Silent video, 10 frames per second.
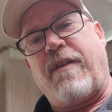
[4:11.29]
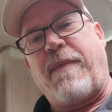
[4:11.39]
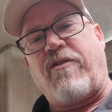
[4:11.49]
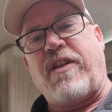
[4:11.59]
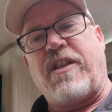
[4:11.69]
The
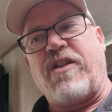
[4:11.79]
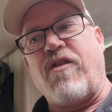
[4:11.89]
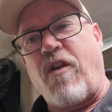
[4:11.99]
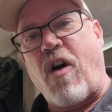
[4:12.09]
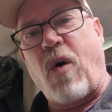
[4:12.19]
battery's just
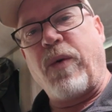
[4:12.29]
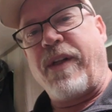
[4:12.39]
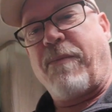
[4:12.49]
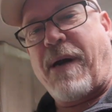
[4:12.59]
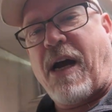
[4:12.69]
not
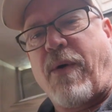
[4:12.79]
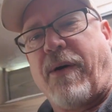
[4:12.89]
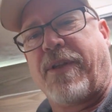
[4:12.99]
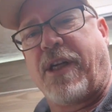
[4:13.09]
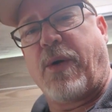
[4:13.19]
holding the
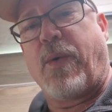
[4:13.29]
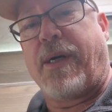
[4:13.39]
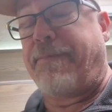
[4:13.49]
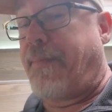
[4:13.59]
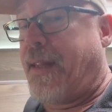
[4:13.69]
power.
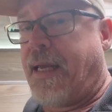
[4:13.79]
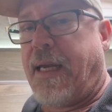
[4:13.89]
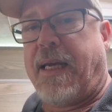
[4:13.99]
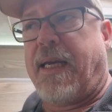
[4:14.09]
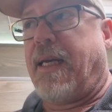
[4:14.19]
So
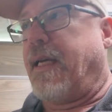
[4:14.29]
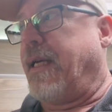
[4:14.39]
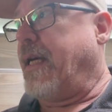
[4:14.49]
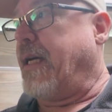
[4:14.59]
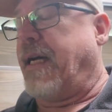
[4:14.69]

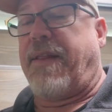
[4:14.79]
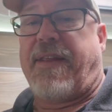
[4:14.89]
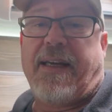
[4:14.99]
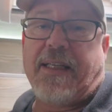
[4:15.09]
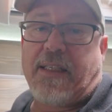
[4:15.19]
yeah, I
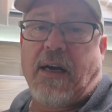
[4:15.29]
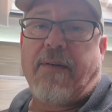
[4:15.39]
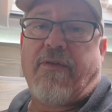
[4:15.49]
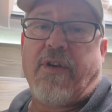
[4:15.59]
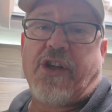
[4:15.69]
think it's
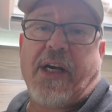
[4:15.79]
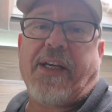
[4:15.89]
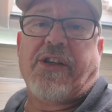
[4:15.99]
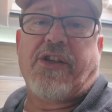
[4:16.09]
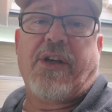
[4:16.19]
time for a
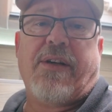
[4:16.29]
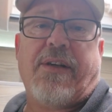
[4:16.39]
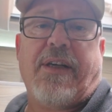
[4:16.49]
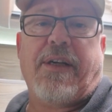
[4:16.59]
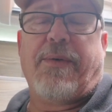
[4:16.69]
change.
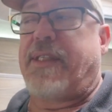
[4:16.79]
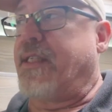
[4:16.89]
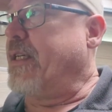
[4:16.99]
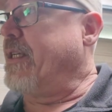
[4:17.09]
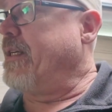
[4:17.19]
You know,
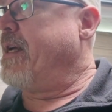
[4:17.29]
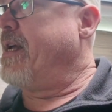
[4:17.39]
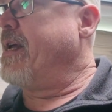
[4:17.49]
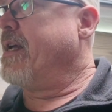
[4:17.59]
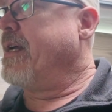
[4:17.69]

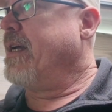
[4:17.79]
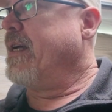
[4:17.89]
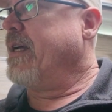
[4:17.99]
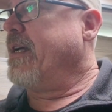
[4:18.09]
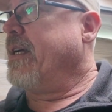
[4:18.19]

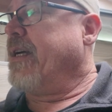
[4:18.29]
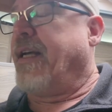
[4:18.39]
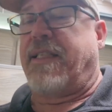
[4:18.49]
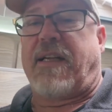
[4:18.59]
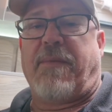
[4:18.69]

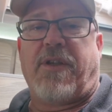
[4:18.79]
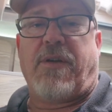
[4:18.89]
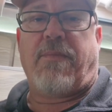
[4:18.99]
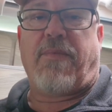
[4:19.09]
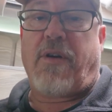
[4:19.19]
it's time
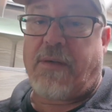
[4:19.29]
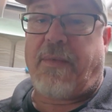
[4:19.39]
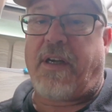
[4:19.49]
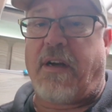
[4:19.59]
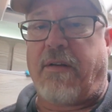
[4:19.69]
to possibly go